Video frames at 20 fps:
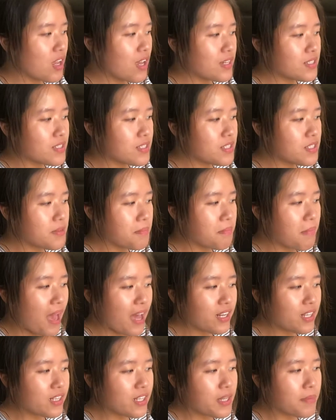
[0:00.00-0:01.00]

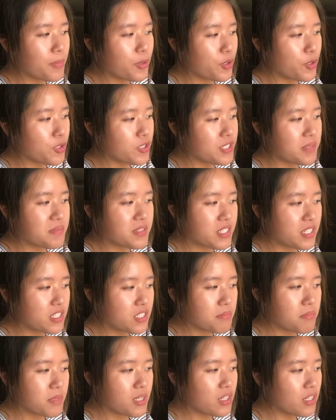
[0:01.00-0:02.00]
systematically murdered some
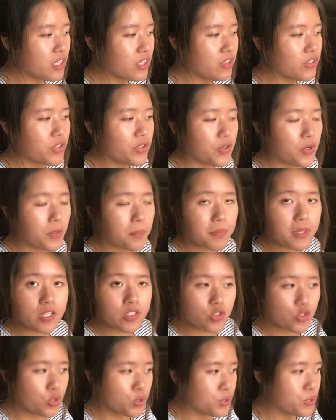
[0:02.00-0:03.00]
6 million
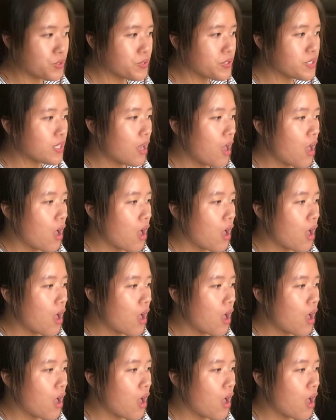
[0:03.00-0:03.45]
European Jews,